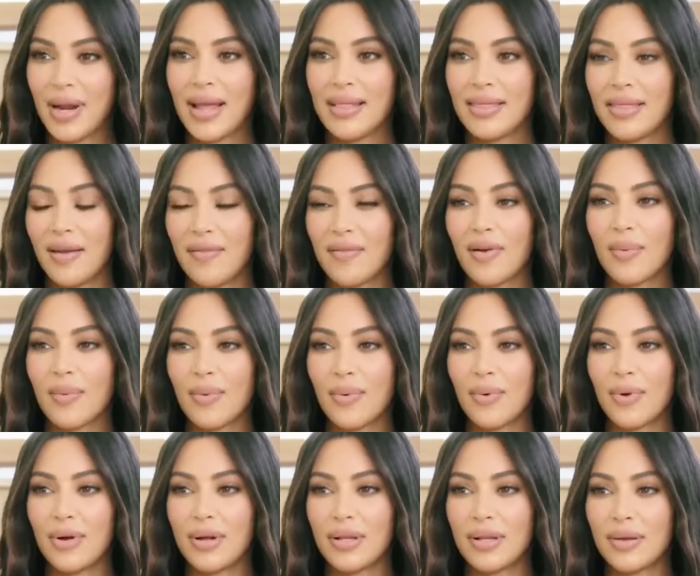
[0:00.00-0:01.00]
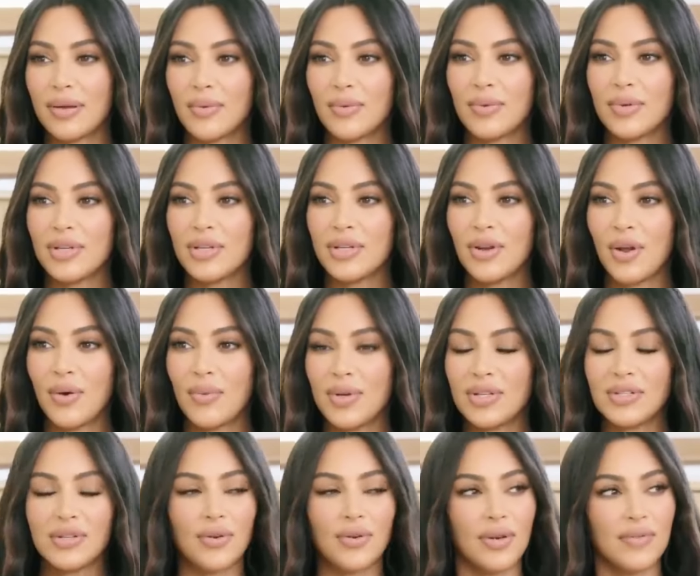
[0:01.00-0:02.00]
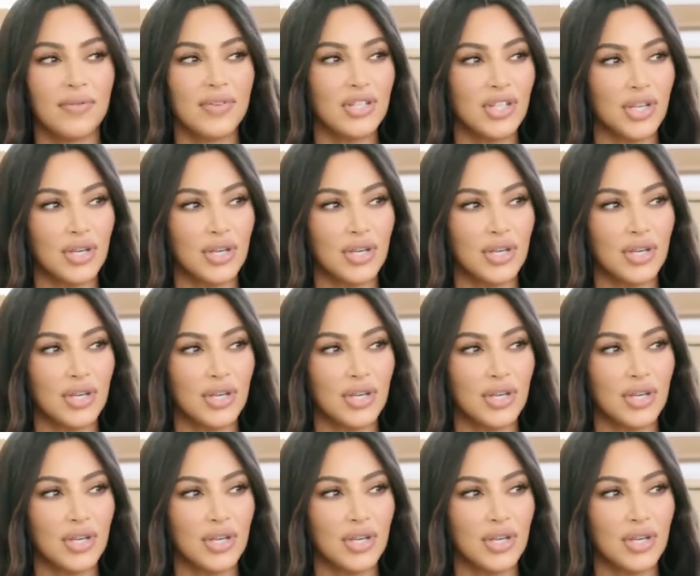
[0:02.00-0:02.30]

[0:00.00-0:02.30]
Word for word: house being created by a legendary